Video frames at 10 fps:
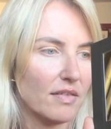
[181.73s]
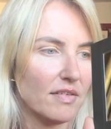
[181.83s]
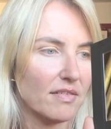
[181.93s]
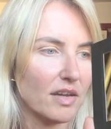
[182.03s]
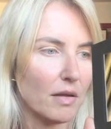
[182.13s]

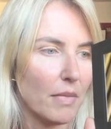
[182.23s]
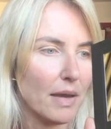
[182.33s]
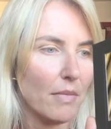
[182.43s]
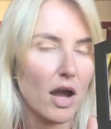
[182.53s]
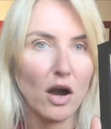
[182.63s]
This is going to make
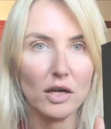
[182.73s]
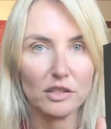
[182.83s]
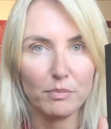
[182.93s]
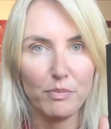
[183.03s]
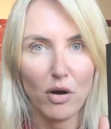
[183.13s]
my
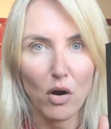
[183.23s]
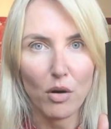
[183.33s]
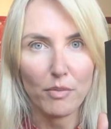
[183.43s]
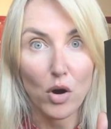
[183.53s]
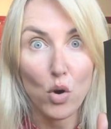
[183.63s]
eyes
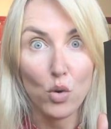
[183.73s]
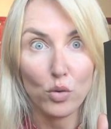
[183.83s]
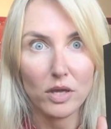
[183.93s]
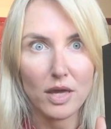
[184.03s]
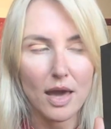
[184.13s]
pop.
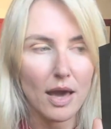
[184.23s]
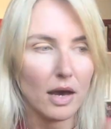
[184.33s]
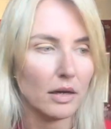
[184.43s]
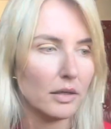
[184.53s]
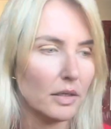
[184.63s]
Oh, yeah.
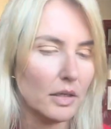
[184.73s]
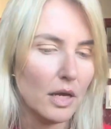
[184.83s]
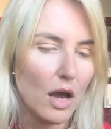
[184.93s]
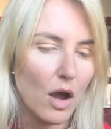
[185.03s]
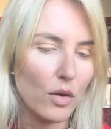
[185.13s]

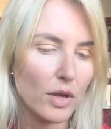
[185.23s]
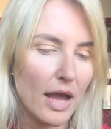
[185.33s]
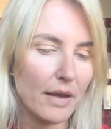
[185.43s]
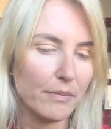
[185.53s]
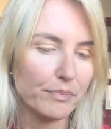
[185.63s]
Okay.